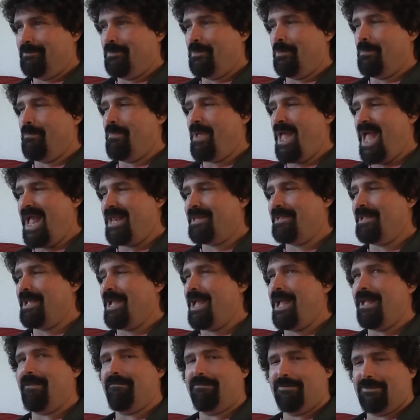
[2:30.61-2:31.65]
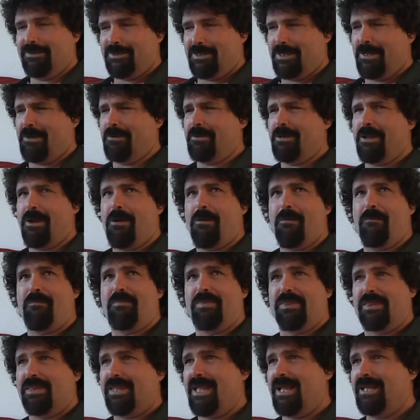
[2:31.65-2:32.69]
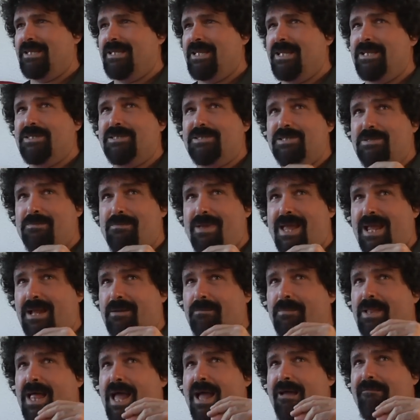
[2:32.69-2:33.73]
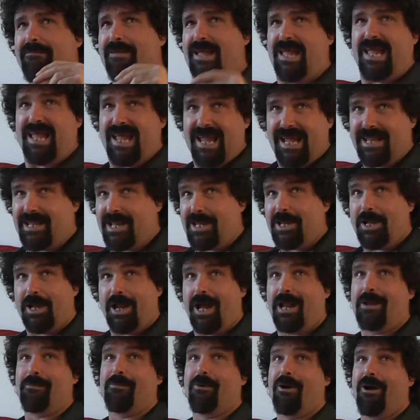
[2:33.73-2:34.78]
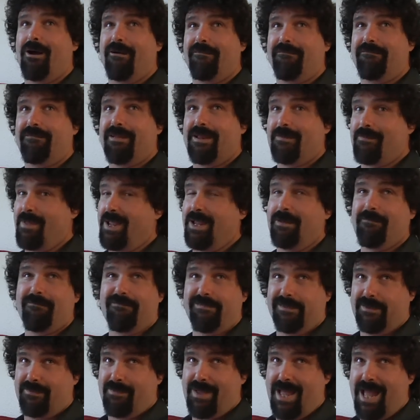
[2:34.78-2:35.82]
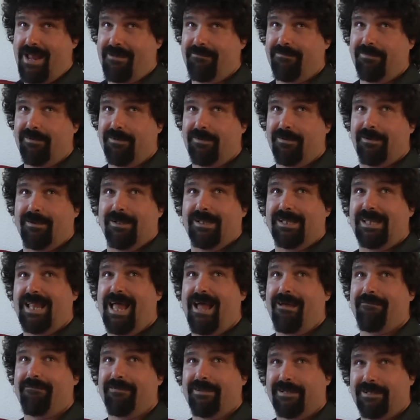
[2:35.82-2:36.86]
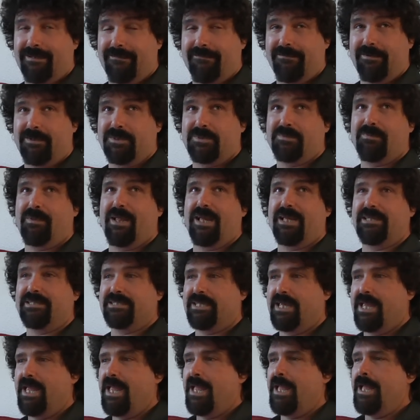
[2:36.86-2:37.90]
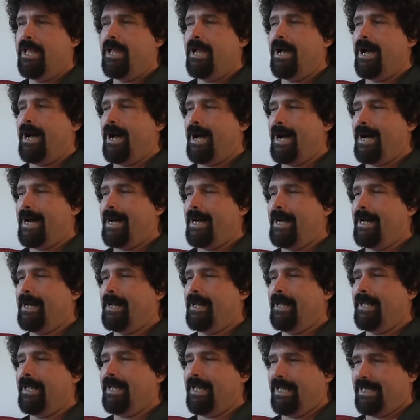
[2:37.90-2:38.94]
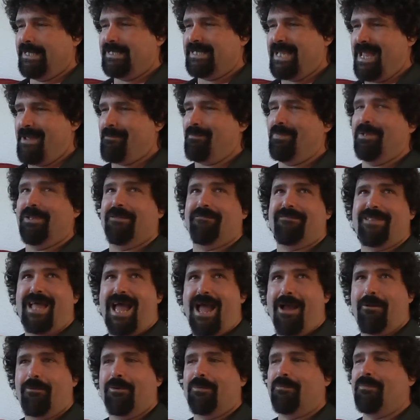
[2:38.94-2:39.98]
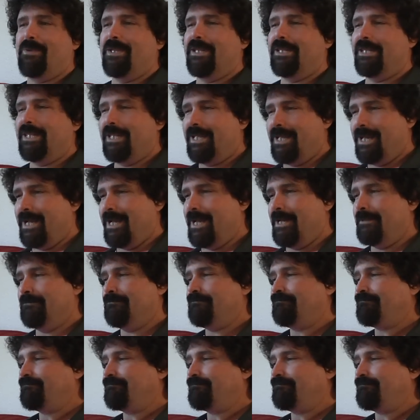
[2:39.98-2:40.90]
or bad guy, for those of you who don't know, the idea is you make them laugh and then you cut them off and make them feel bad for laughing in the first place. An example of that would be the